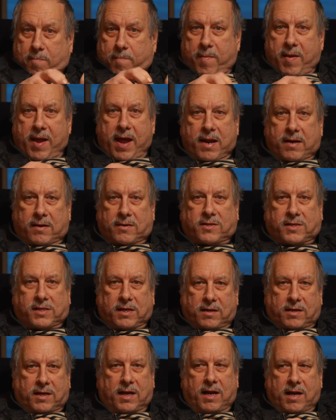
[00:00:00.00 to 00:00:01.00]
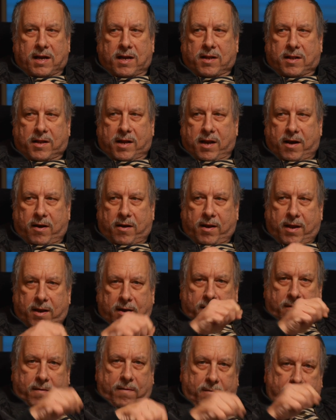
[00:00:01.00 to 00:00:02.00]
man sitting in there
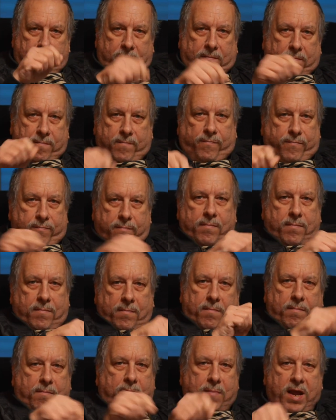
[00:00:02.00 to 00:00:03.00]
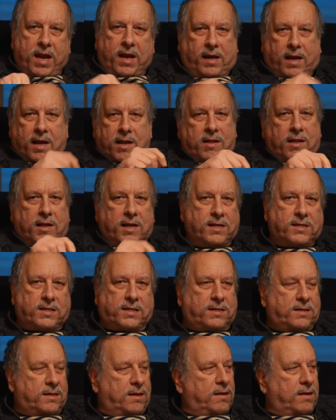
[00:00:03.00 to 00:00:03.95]
and making this.